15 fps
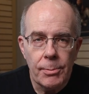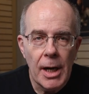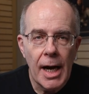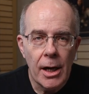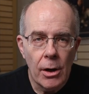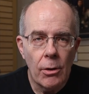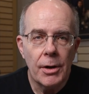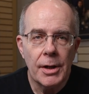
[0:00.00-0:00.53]

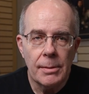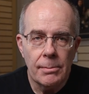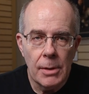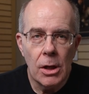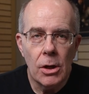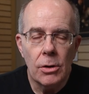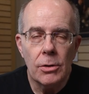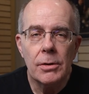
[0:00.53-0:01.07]
priority
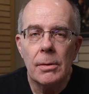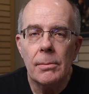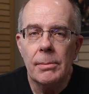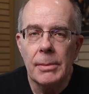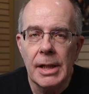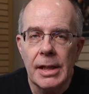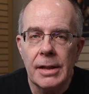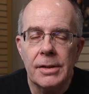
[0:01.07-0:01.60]
mode
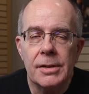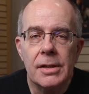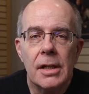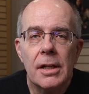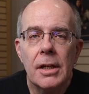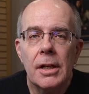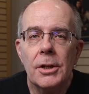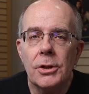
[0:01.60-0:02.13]
means
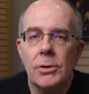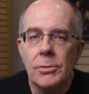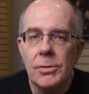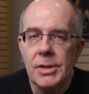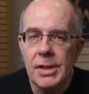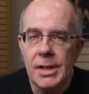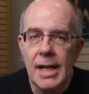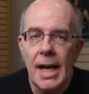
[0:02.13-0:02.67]
you
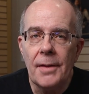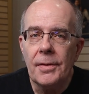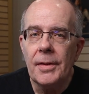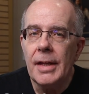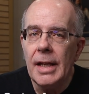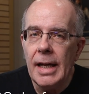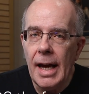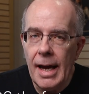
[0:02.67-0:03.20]

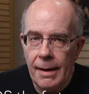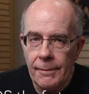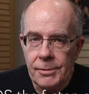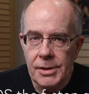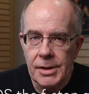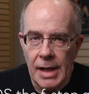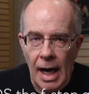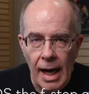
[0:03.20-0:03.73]
set the
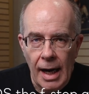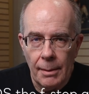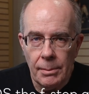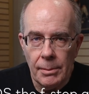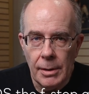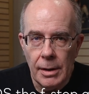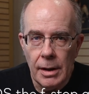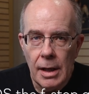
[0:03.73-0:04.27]
f-stop
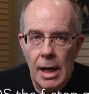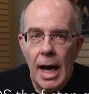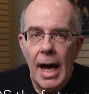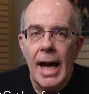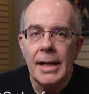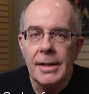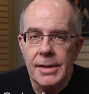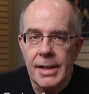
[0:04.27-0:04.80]

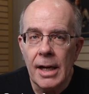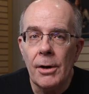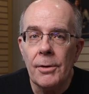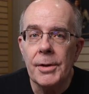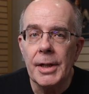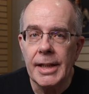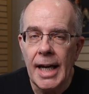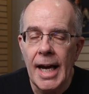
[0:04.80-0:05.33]
and tell
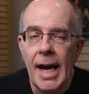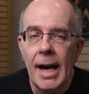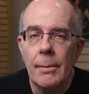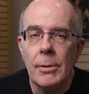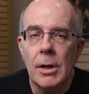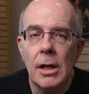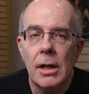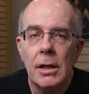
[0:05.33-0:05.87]
the
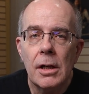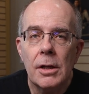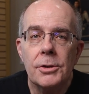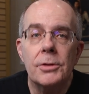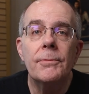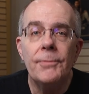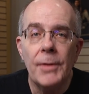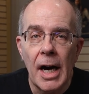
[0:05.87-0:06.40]
camera
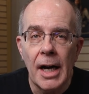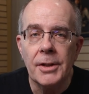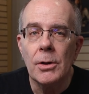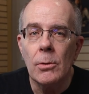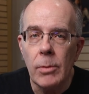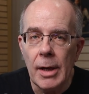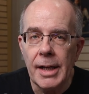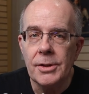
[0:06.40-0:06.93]
to find
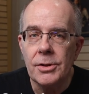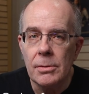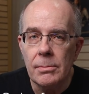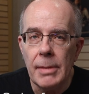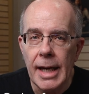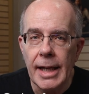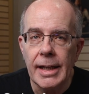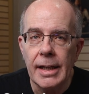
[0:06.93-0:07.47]
a way to
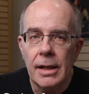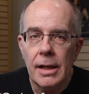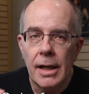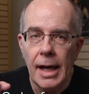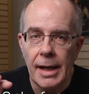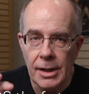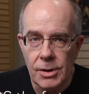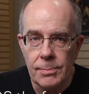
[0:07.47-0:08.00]
make
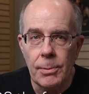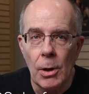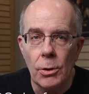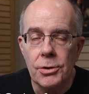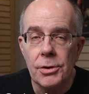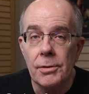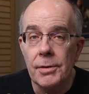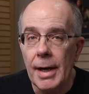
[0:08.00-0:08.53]
an
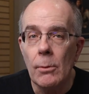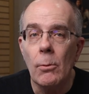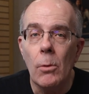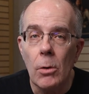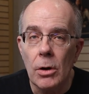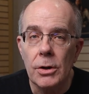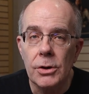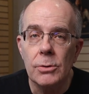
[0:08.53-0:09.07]
exposure that
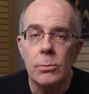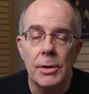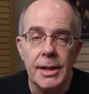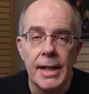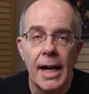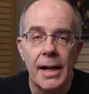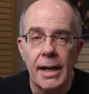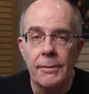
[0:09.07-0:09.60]
works with
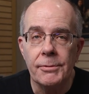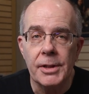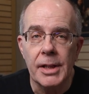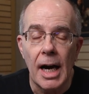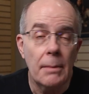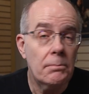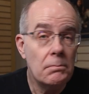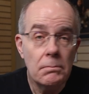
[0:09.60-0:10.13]
that
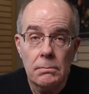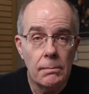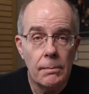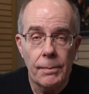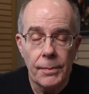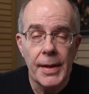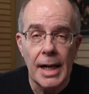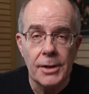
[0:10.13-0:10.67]
f-stop.
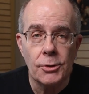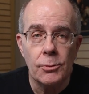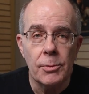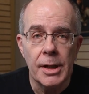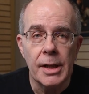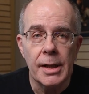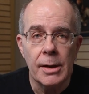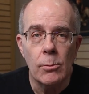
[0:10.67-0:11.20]
That's
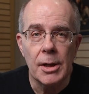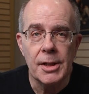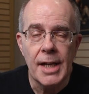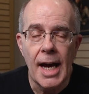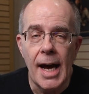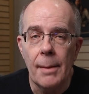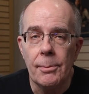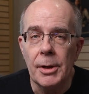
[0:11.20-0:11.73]
really what's
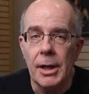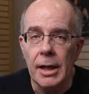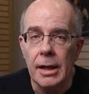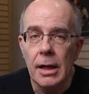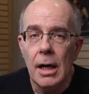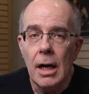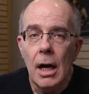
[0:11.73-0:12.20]
happening.